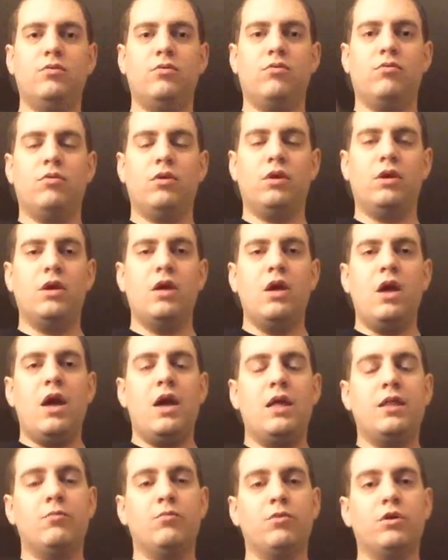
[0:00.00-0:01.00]
3.
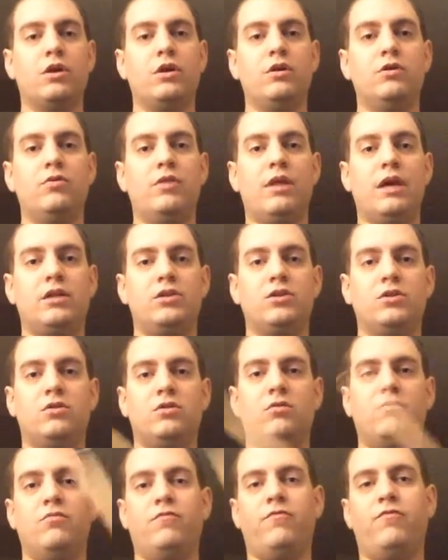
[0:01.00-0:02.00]
And then we're going to do that
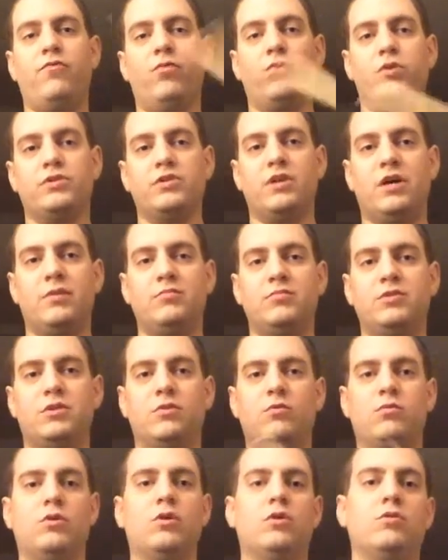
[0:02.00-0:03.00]
4 times in
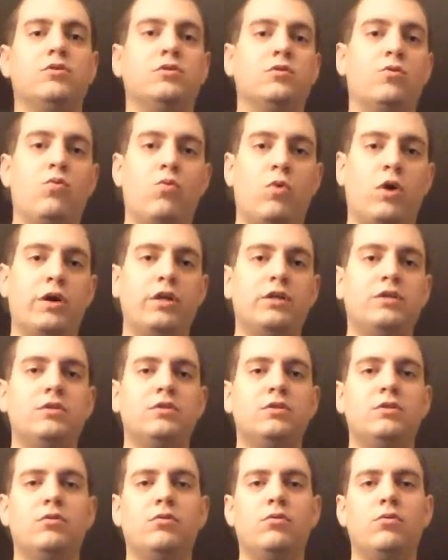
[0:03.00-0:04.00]
a row. So
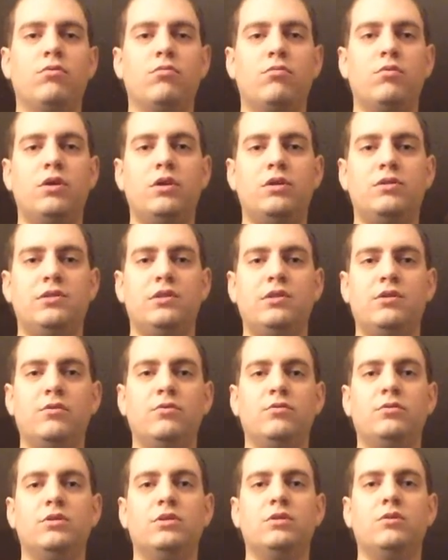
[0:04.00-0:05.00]
1, 2, 3,
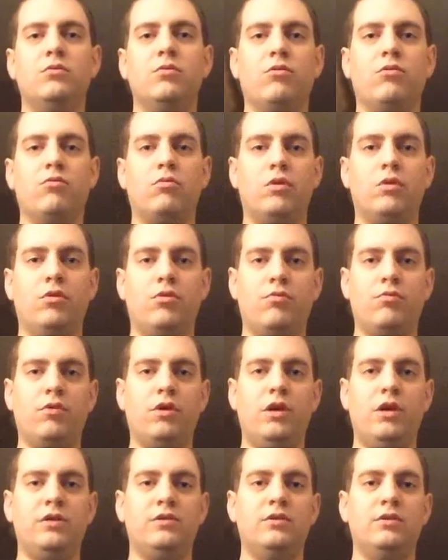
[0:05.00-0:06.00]
2, 2, 3,
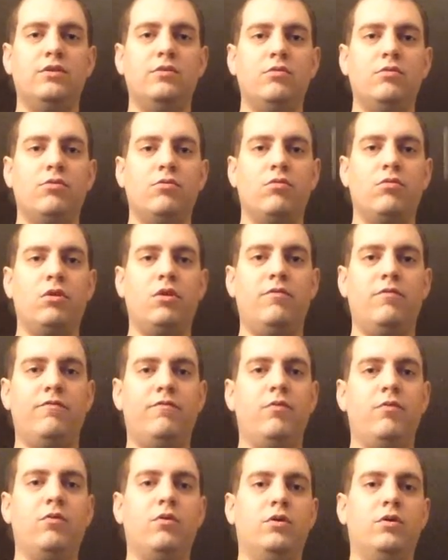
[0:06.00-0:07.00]
3, 2, 3,
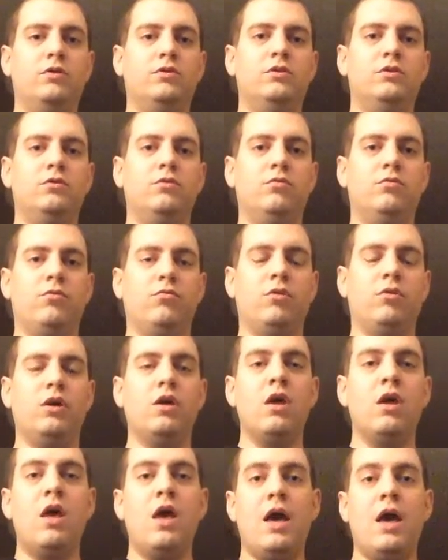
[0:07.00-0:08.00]
4, 2, 3.
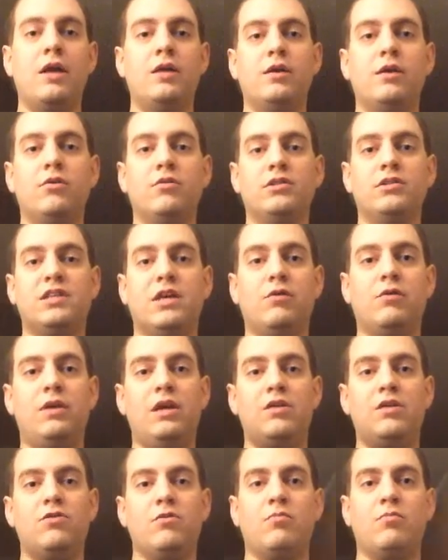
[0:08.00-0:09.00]
And notice how
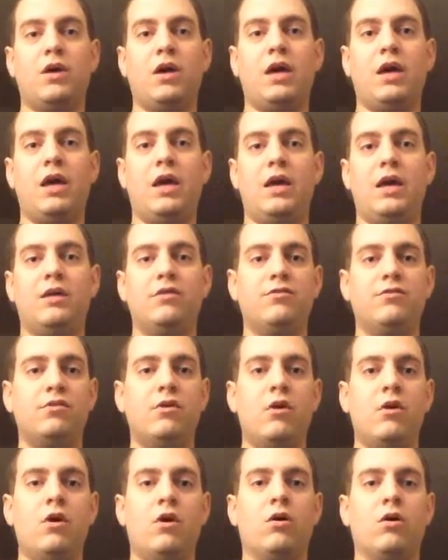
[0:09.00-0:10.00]
each of my hands
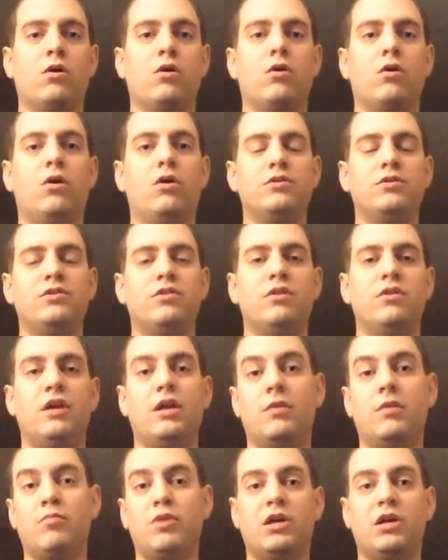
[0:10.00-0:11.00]
are
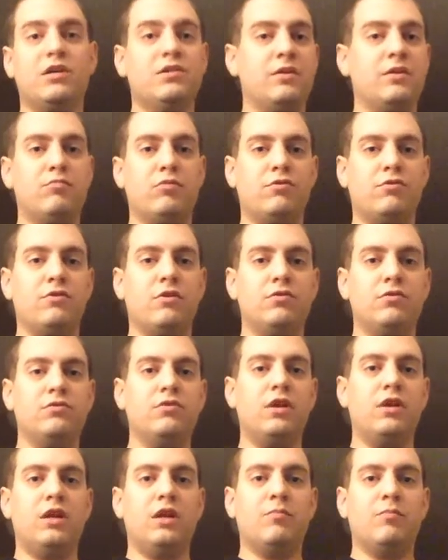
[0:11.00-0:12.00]
alternating because I'm just
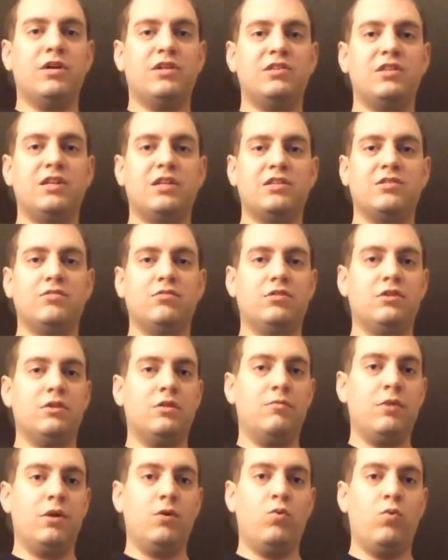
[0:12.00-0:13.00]
alternating my sticks. So it's
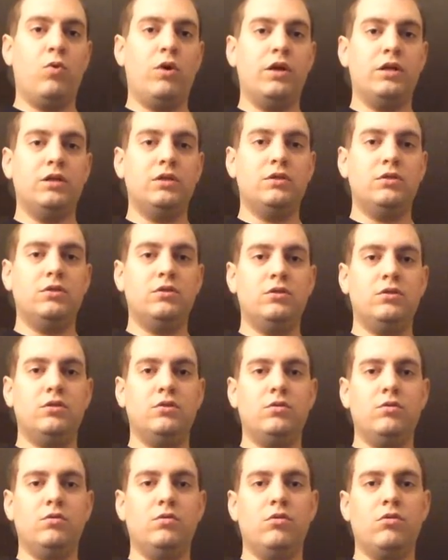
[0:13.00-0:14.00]
going to be 1,
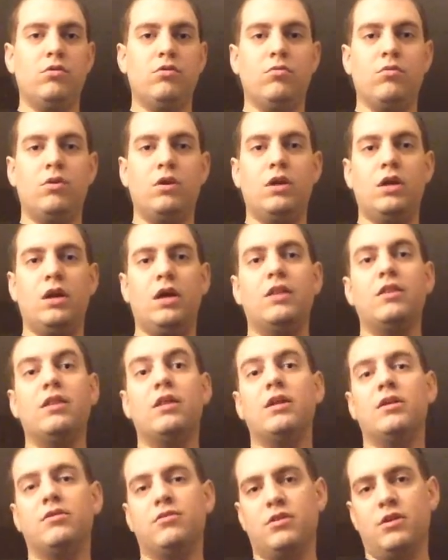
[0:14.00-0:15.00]
2, 3, and
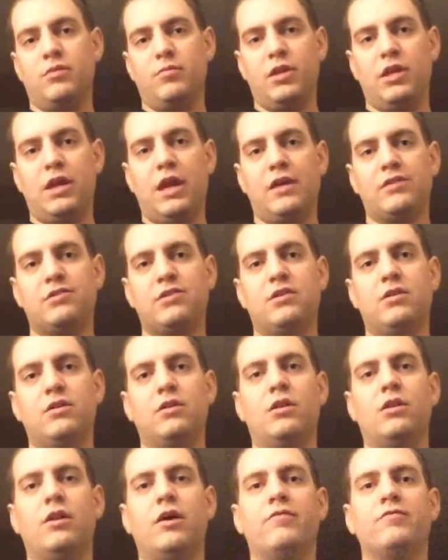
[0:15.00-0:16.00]
then it's going to be an accent
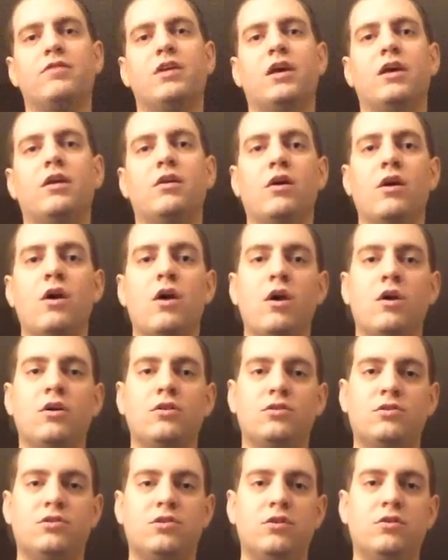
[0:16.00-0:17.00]
on the left hand.
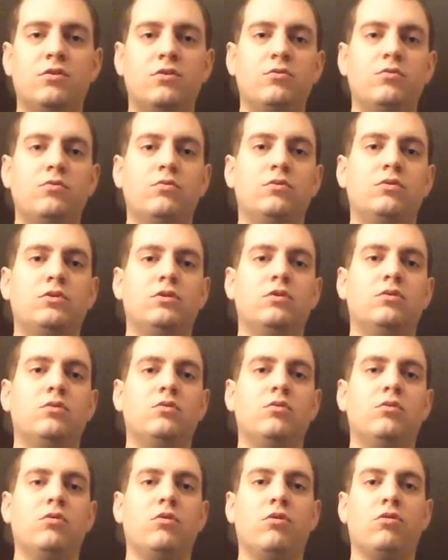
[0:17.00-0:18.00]
2,
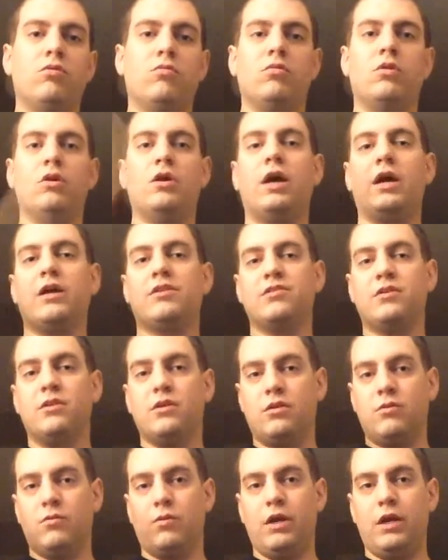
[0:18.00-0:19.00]
2, 3, accent
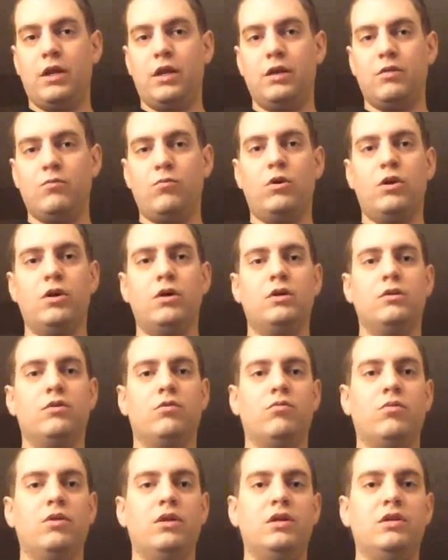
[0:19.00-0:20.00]
on the right hand. 1,
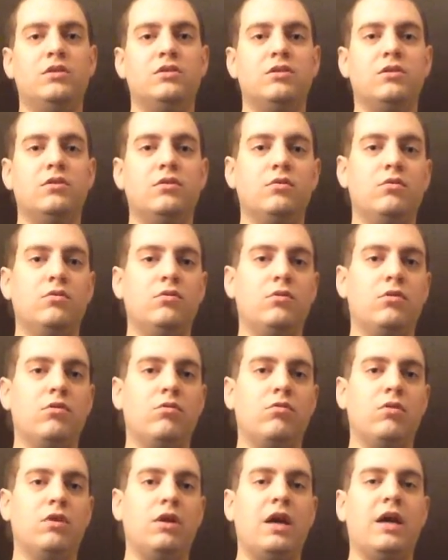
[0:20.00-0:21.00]
3, 2,
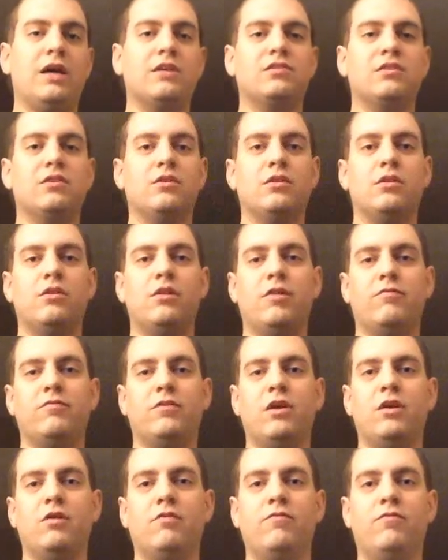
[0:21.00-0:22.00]
3, accent on the
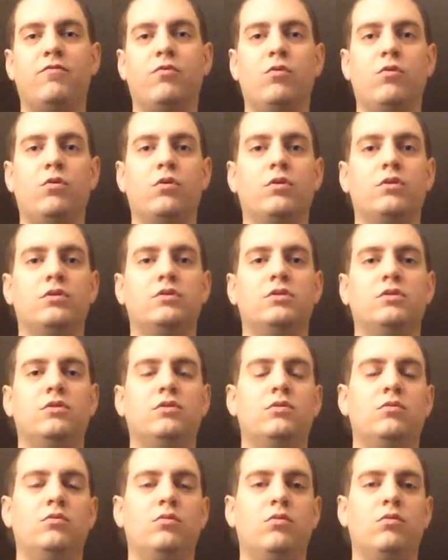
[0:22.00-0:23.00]
left hand. 4, 2,
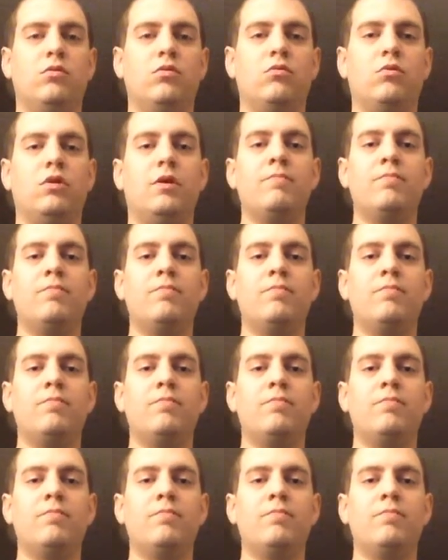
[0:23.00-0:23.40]
3.